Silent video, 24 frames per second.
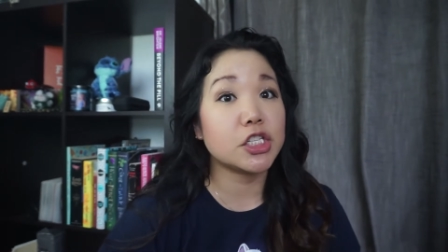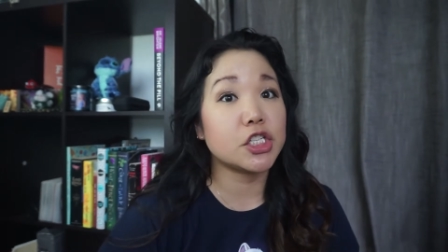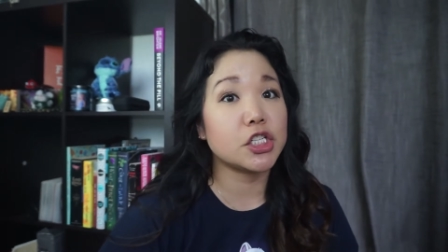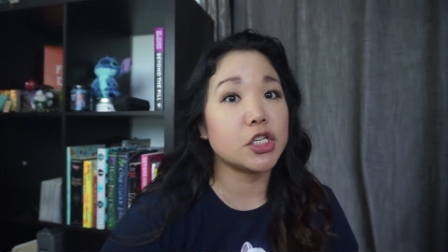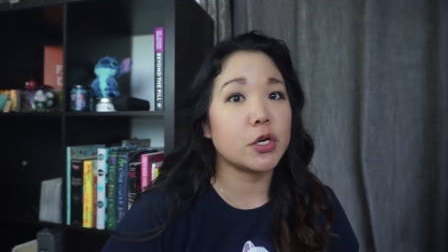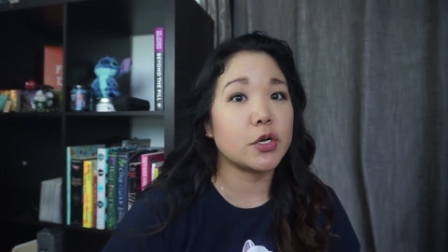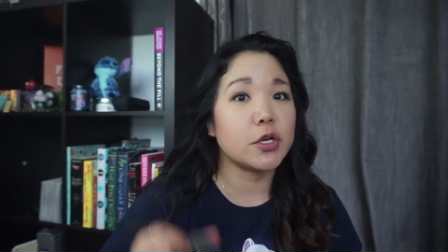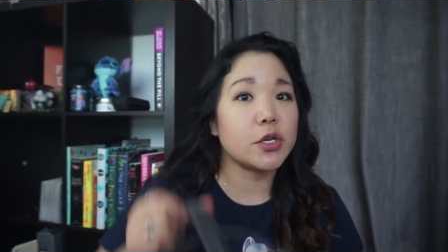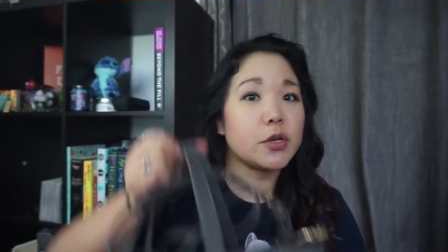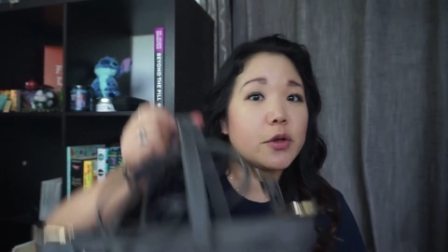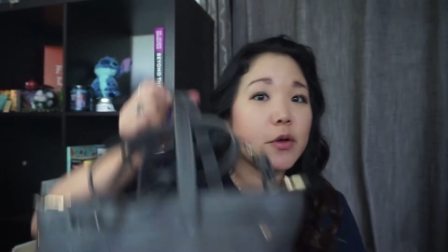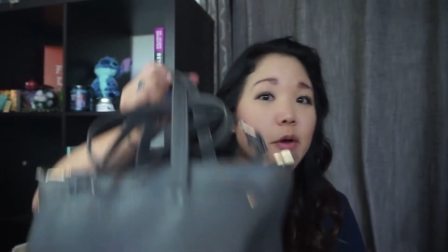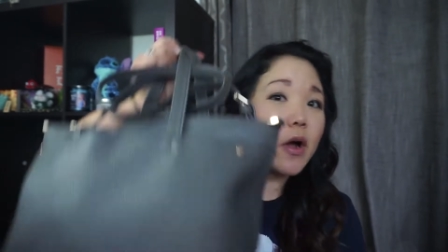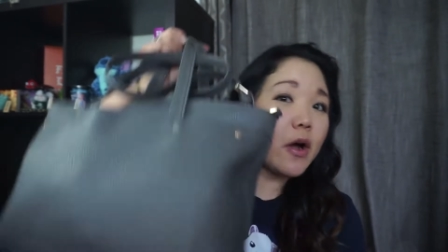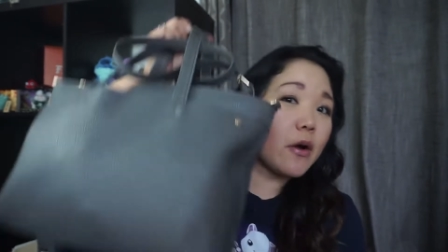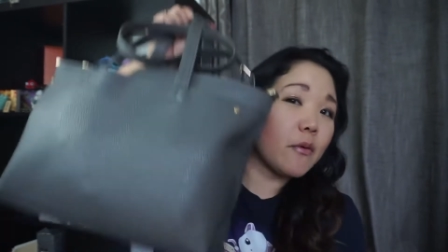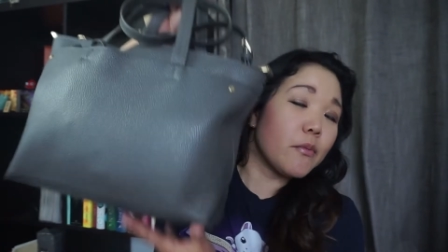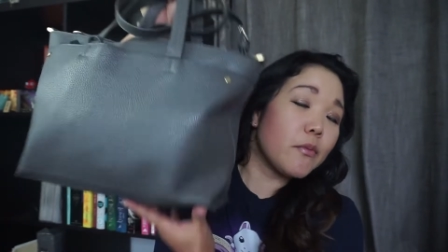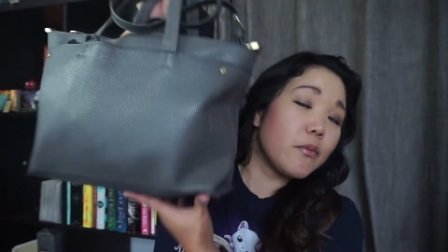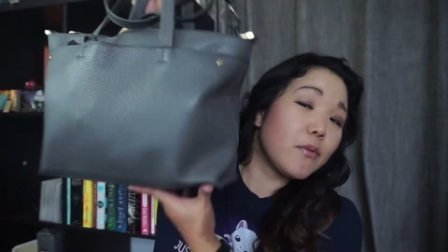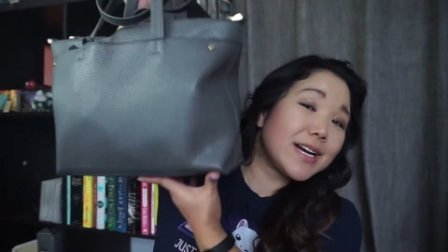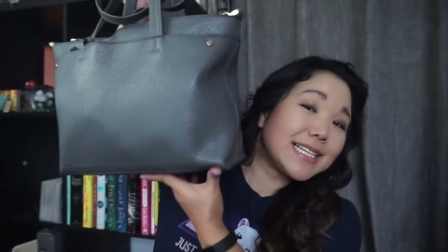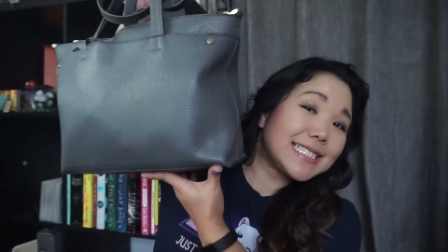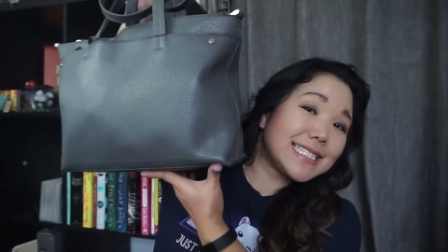show you
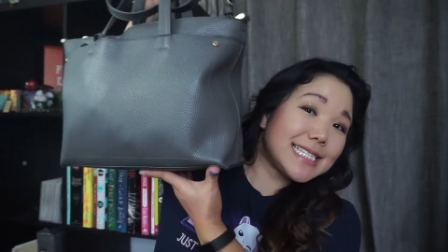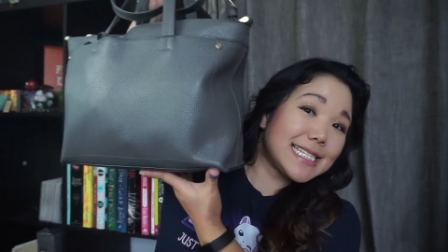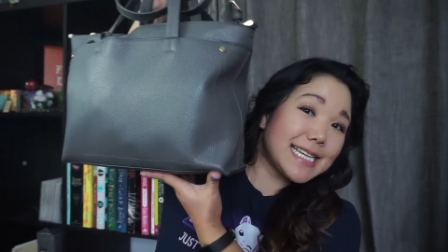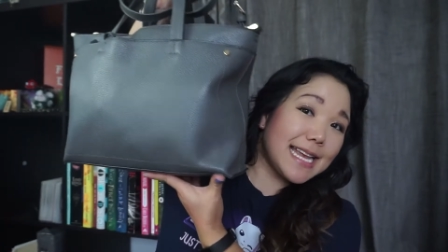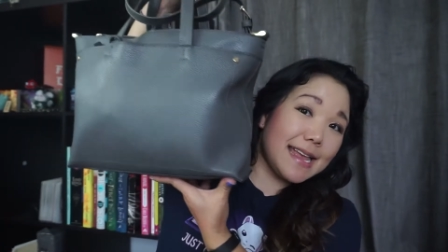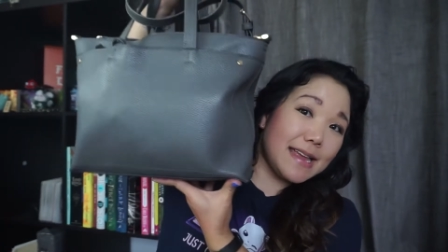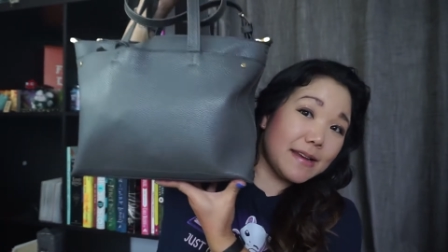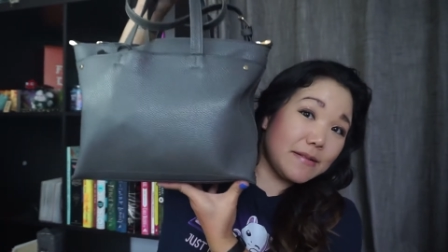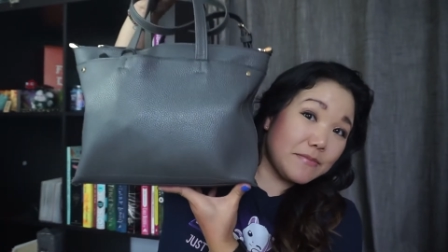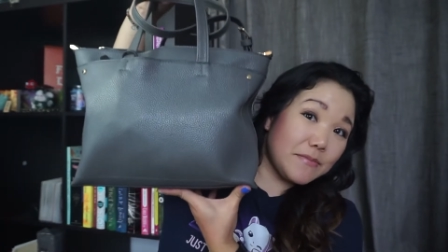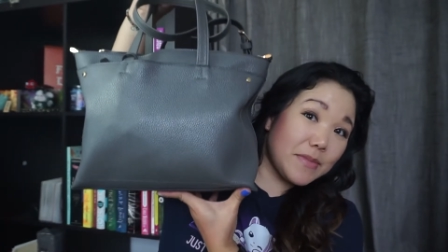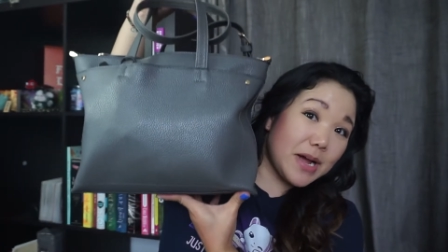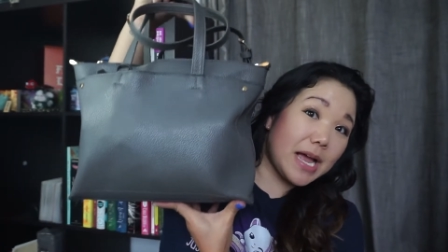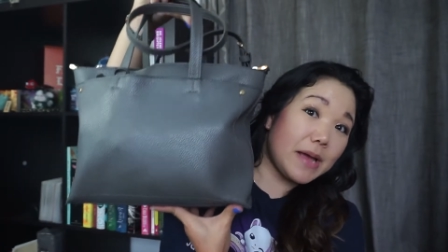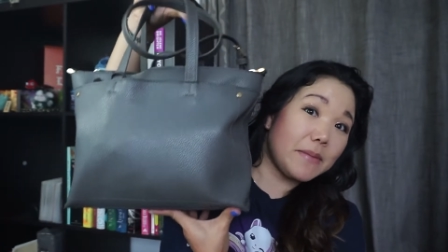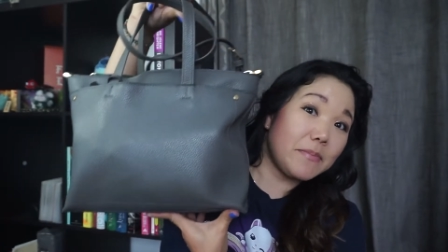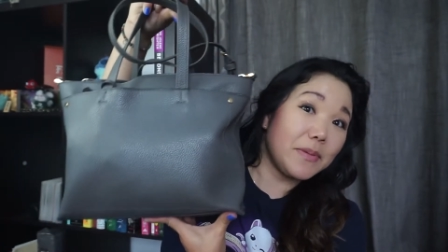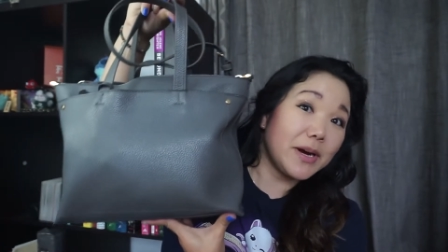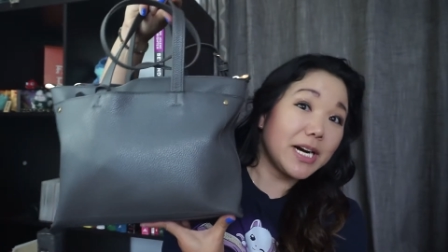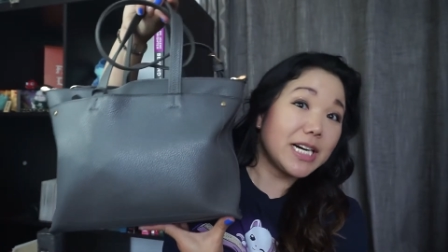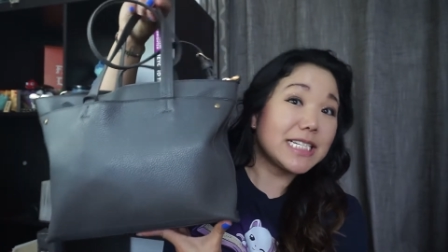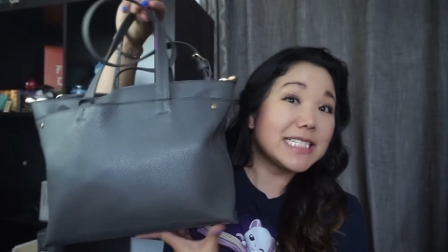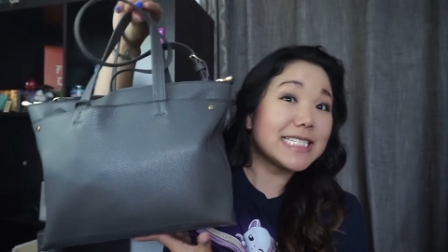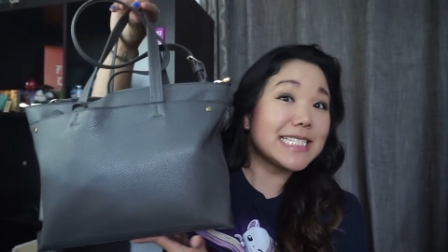of what's in my
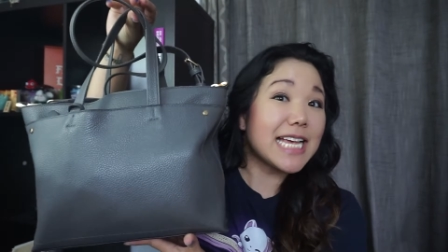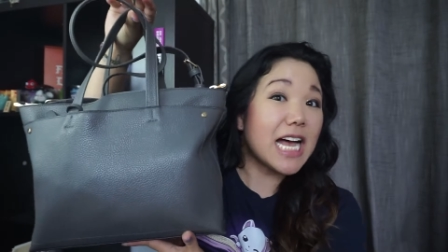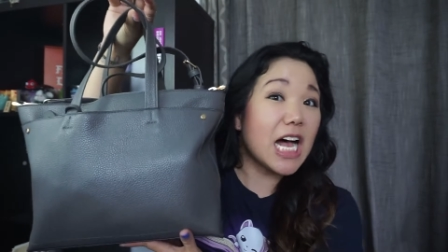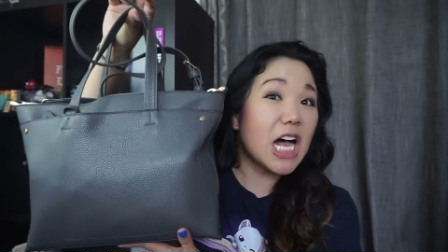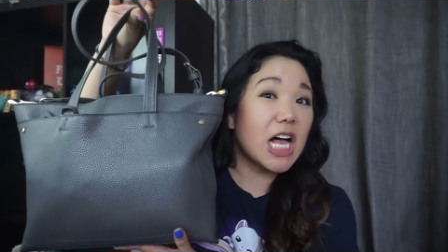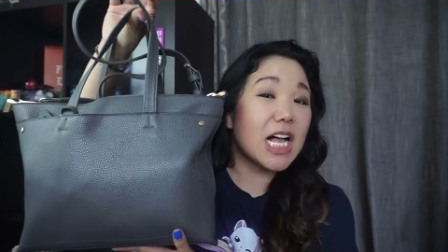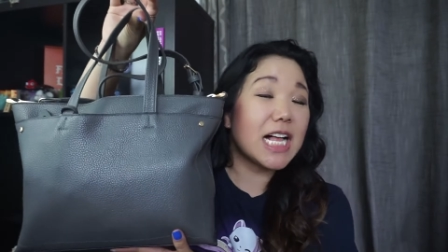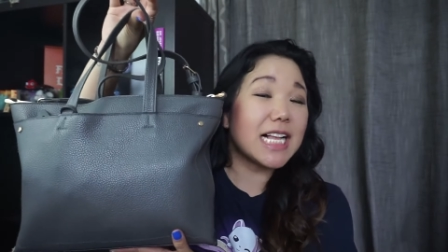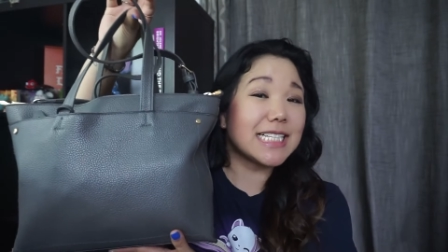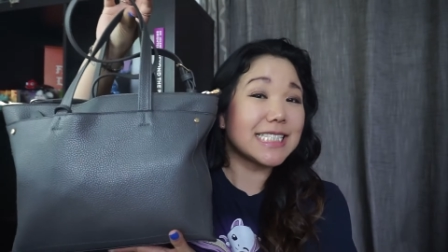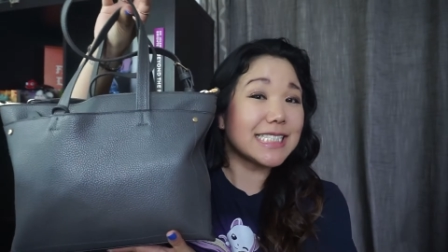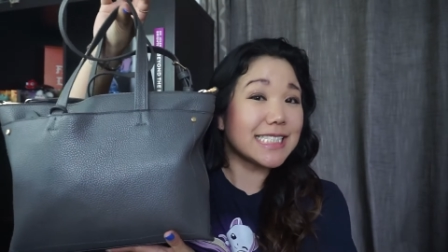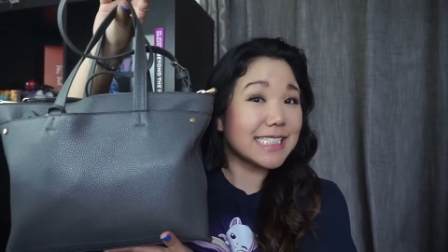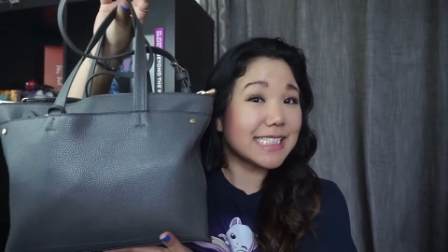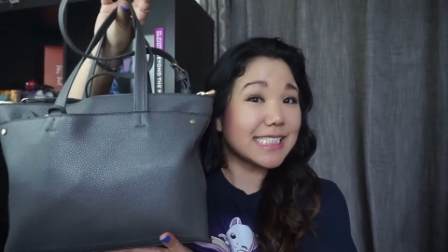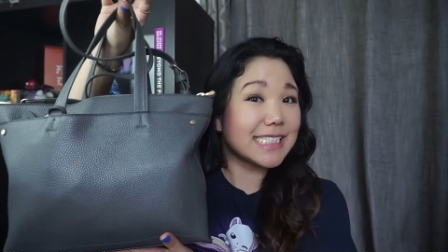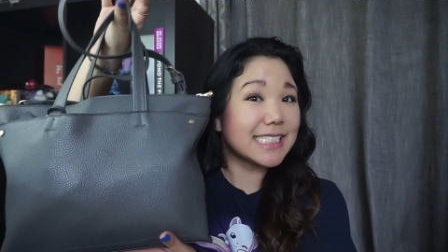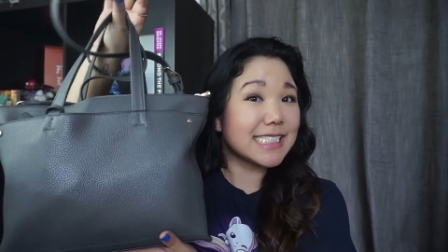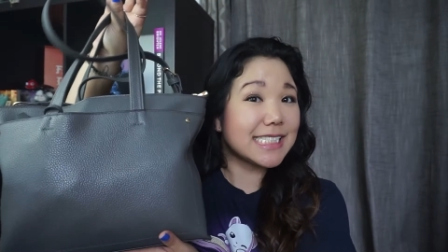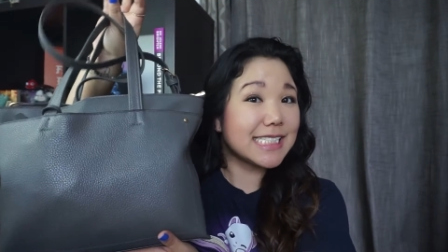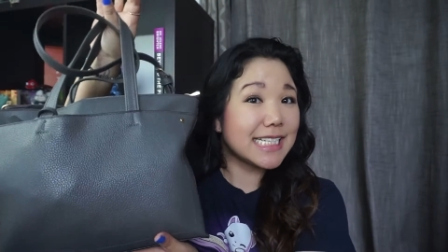purse haul,